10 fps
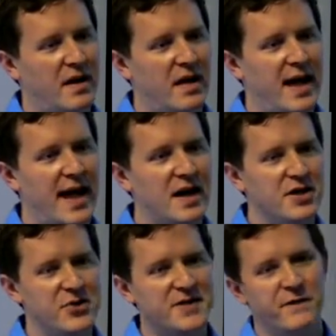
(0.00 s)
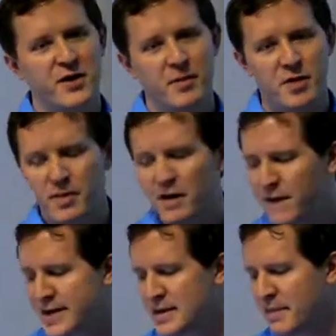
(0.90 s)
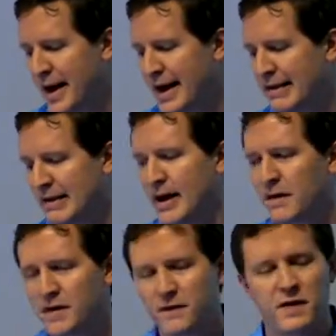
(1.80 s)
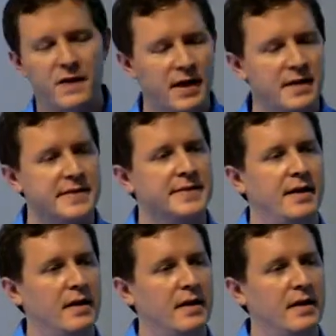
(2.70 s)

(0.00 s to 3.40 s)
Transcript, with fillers: Uh, and user freedom can be affected by a lot of different things.